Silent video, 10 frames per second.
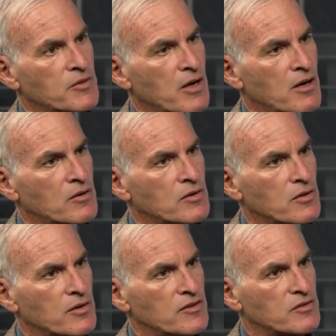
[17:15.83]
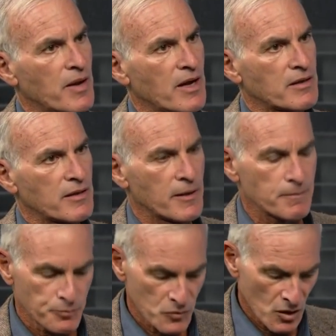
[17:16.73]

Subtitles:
territories back then,